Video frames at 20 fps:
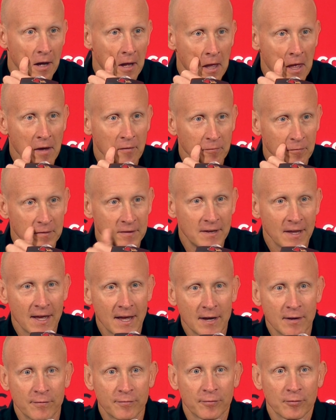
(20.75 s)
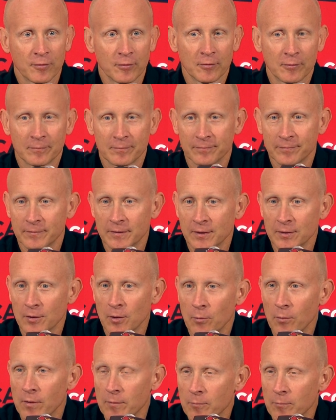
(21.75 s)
every day for, you know,